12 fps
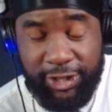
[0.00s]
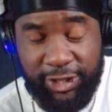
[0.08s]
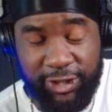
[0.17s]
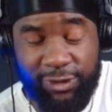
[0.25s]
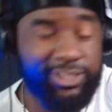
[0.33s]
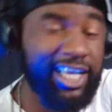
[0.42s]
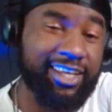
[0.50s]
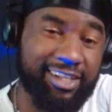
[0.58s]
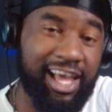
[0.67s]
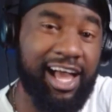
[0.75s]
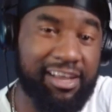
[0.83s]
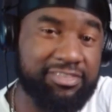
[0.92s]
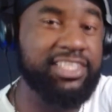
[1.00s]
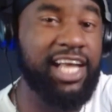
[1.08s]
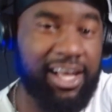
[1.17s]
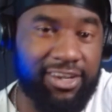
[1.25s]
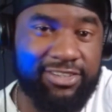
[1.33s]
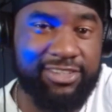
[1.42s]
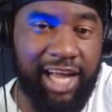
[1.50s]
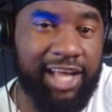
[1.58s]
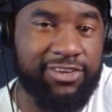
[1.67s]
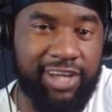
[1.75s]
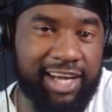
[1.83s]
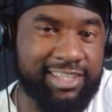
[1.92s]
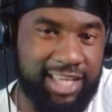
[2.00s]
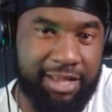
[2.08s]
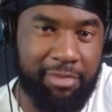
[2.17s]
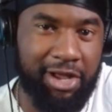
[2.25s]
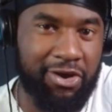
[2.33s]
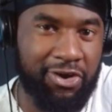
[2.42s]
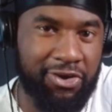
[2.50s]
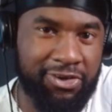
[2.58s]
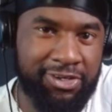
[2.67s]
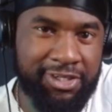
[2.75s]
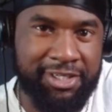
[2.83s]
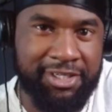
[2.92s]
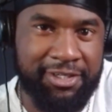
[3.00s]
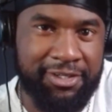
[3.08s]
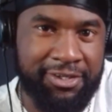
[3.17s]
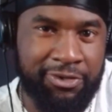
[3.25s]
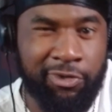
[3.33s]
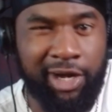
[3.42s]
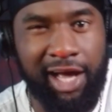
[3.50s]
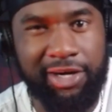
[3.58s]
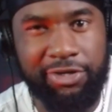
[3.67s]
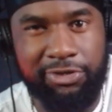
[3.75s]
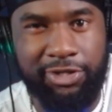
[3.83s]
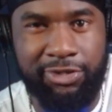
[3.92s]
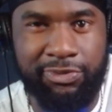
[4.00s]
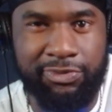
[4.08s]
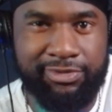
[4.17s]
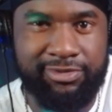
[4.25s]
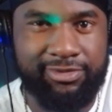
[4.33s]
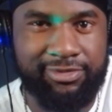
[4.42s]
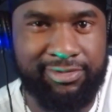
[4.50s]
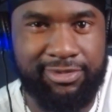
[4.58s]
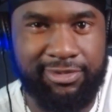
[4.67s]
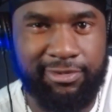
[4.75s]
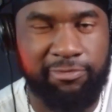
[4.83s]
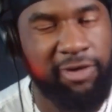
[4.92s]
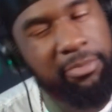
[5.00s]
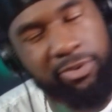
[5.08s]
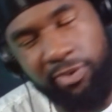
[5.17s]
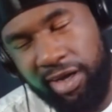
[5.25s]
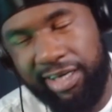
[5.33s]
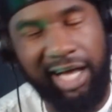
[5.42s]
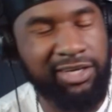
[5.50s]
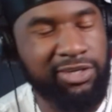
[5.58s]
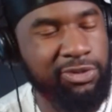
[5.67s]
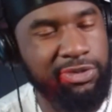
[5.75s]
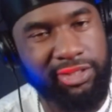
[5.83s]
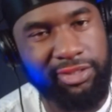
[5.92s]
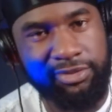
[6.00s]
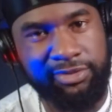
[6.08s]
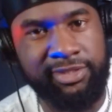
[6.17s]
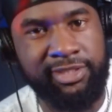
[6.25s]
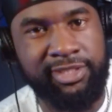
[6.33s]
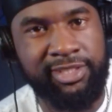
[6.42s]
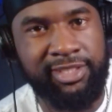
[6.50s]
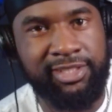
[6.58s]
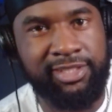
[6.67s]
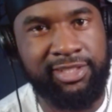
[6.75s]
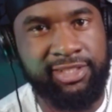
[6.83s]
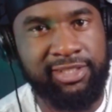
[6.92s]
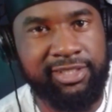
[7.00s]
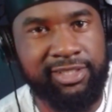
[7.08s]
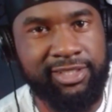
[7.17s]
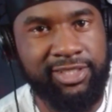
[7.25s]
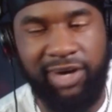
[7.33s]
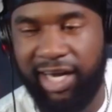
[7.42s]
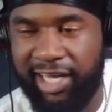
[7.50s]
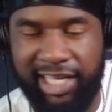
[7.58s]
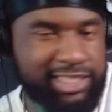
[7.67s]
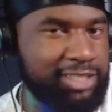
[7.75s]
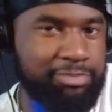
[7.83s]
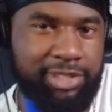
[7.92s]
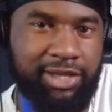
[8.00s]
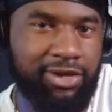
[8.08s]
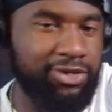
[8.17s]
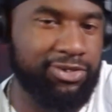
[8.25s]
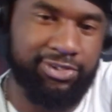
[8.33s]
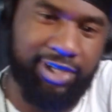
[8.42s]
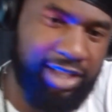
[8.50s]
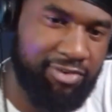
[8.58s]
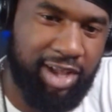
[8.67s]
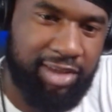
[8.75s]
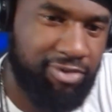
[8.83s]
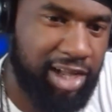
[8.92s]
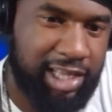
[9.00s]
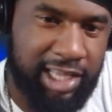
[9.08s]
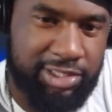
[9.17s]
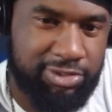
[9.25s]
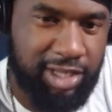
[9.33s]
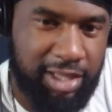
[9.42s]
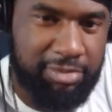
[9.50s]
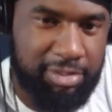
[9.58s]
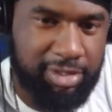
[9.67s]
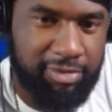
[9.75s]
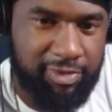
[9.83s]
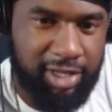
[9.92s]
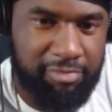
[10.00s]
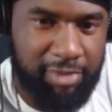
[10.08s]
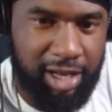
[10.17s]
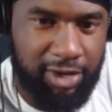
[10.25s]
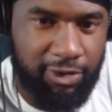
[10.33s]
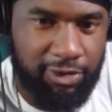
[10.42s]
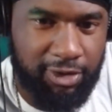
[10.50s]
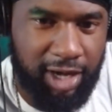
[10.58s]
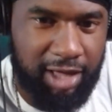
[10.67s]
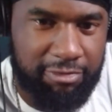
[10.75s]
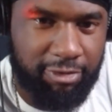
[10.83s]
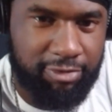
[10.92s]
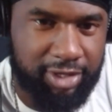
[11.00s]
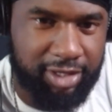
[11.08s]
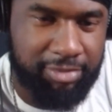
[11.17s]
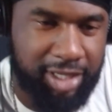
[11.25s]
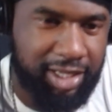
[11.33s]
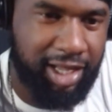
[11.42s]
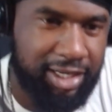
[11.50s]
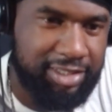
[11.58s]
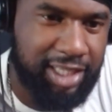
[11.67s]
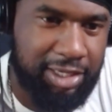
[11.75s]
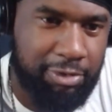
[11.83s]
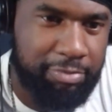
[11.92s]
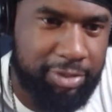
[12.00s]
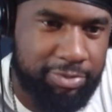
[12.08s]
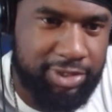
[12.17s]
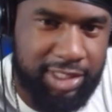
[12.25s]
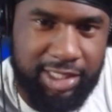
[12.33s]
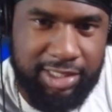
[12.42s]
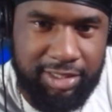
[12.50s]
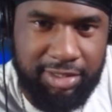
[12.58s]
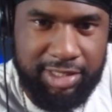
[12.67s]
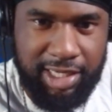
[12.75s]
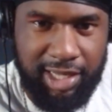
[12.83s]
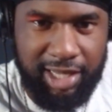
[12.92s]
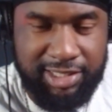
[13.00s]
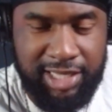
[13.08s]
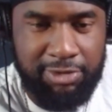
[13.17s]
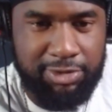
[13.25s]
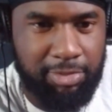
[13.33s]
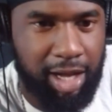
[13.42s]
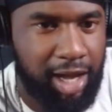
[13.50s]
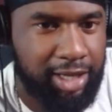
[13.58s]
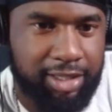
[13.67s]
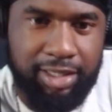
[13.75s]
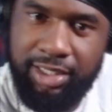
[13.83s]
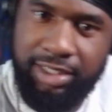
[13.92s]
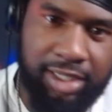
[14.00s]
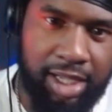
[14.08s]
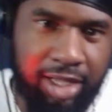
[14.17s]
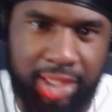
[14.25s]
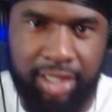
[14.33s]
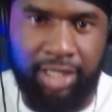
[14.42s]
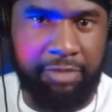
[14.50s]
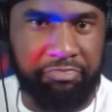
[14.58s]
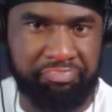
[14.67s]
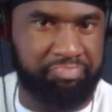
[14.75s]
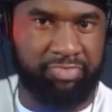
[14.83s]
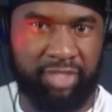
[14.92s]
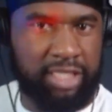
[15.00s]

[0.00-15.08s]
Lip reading: You take lives now? Now you gotta take my girl? What'd I do to you? Faber, what did I do to you? Why can't she be loyal? Like, why can't you let me be live my loyal life over here, man? Gotta take what people's is, you know what I'm saying? Gotta take what's mine. Ain't nothing, no, you've always been a